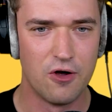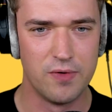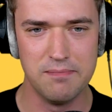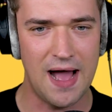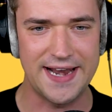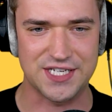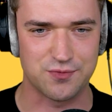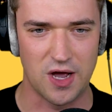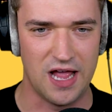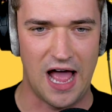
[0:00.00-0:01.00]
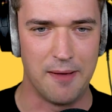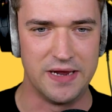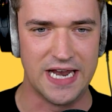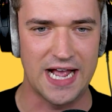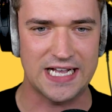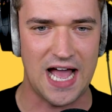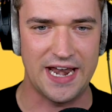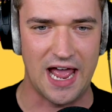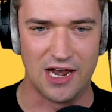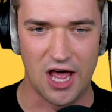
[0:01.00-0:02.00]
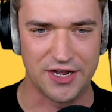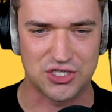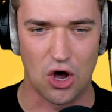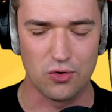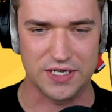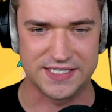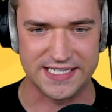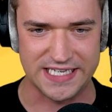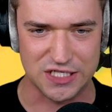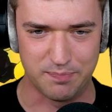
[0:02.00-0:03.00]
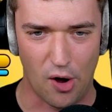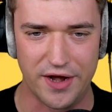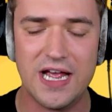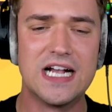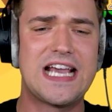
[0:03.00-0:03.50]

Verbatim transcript: We might as well. I mean, I got a lot of tokens at this point.